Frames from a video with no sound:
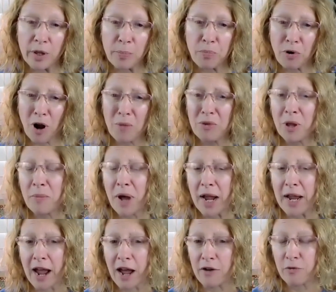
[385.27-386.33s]
The problem
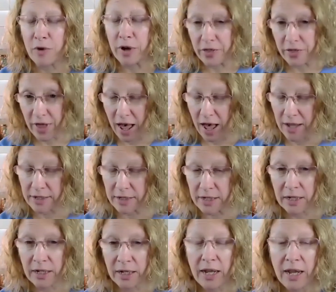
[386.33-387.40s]
I have with
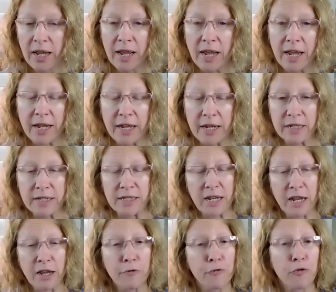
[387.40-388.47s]
that
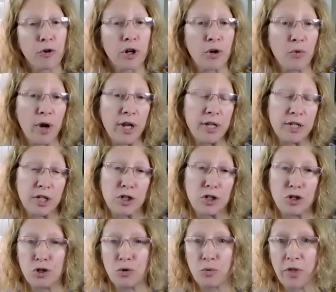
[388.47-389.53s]
is, if we're going to
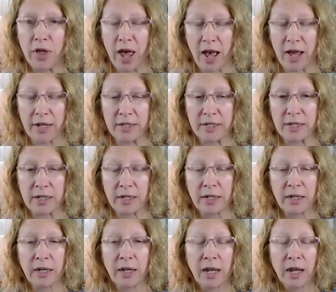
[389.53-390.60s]
do that,
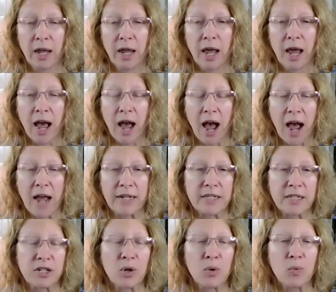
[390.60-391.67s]
I
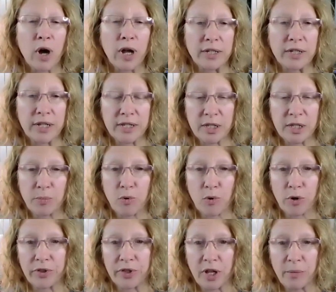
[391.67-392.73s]
still want to
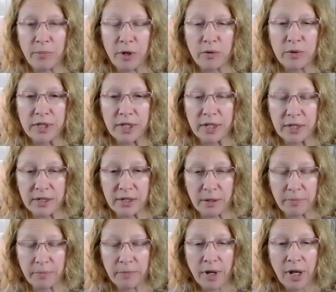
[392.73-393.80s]
support the immune
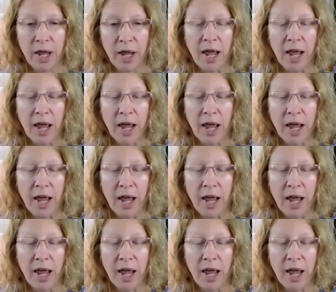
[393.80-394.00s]
system.